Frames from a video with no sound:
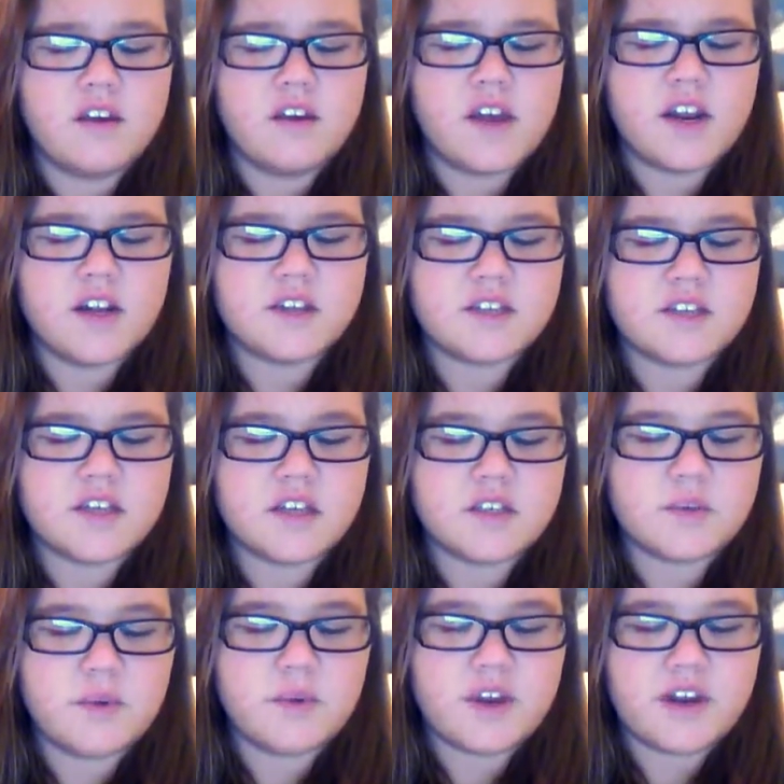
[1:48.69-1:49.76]
Yet in a
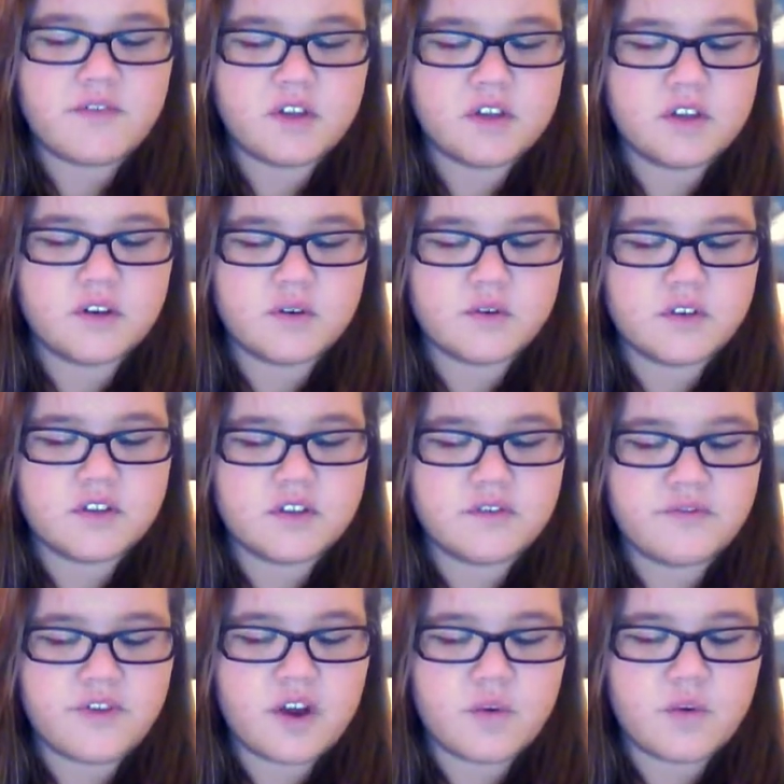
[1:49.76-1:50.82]
sense we never lose
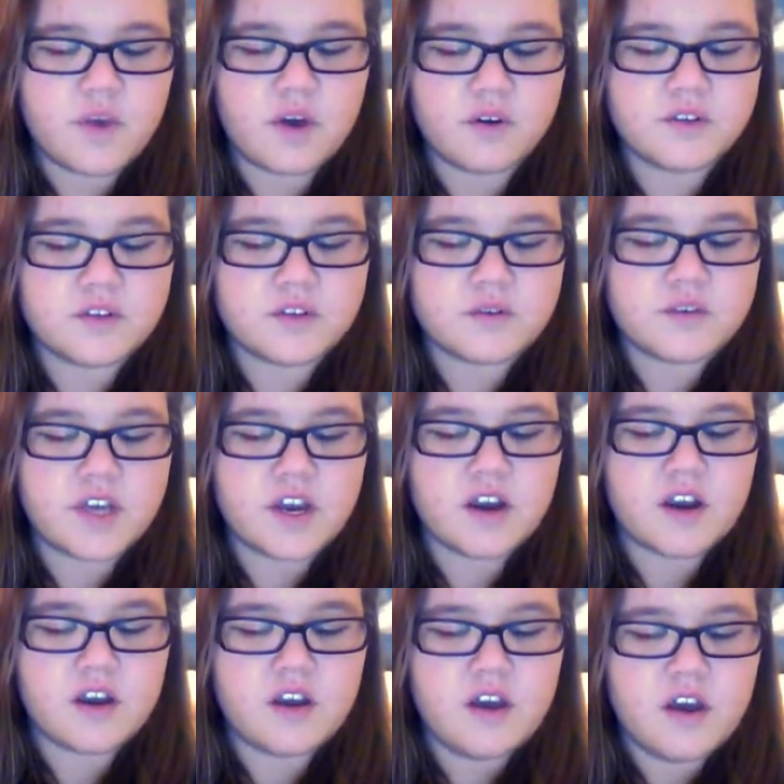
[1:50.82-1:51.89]
the friend we hold so
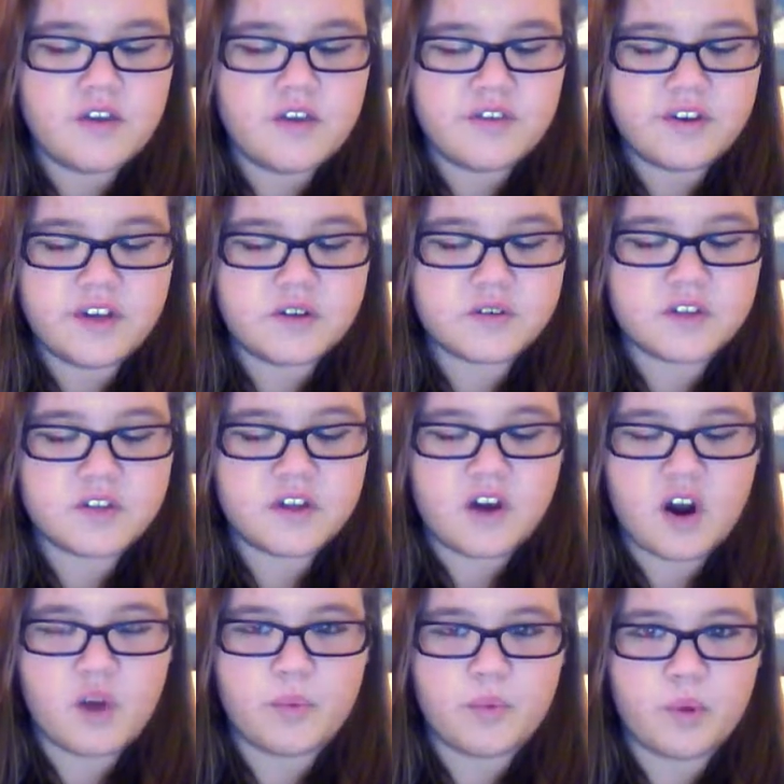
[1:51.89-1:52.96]
dear. The needles in the
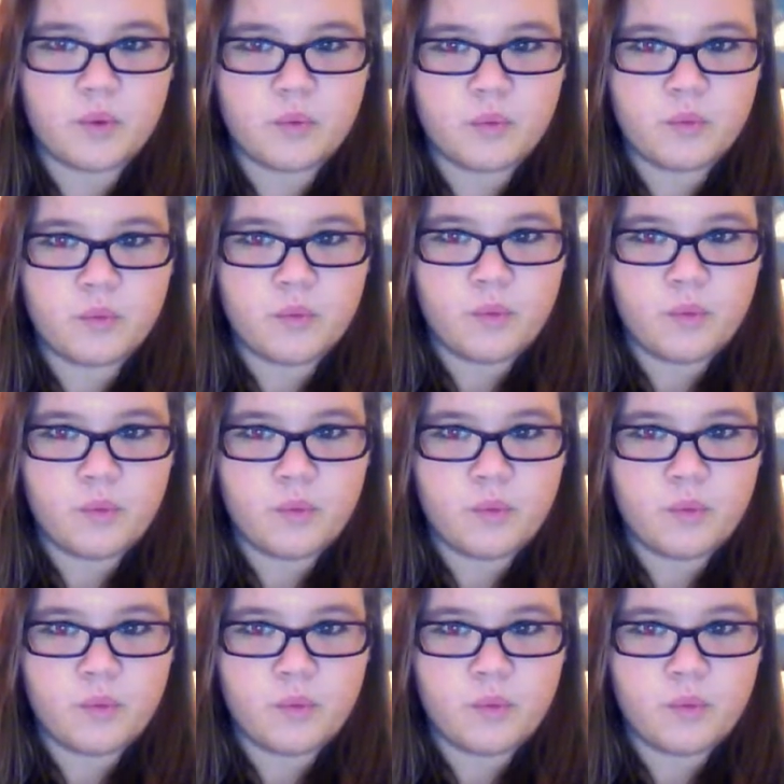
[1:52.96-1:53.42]
carpet